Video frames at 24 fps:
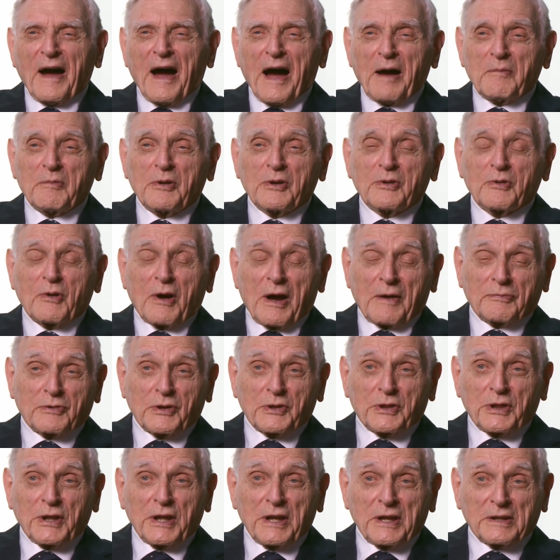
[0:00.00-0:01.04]
I mean, you have to
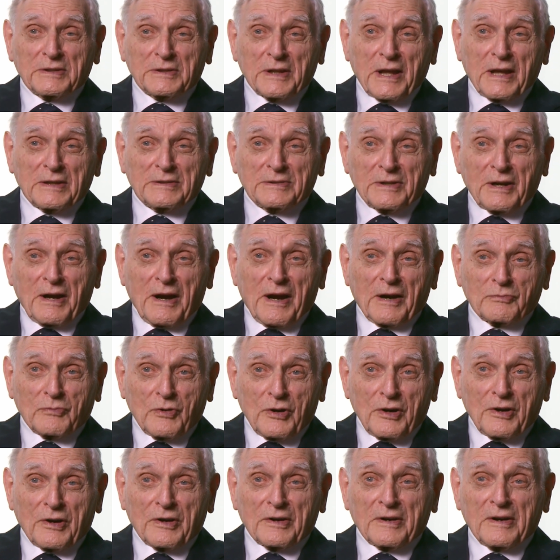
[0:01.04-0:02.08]
think, that's hard
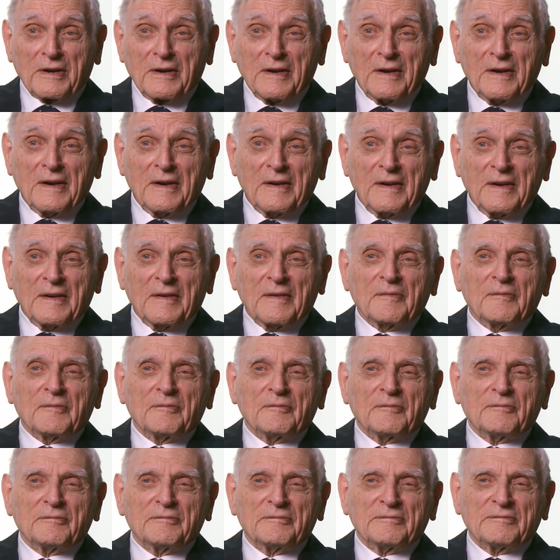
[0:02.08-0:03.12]
work.
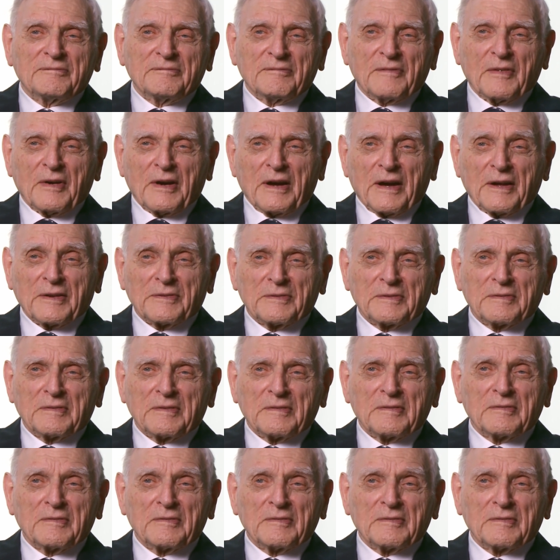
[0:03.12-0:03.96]
And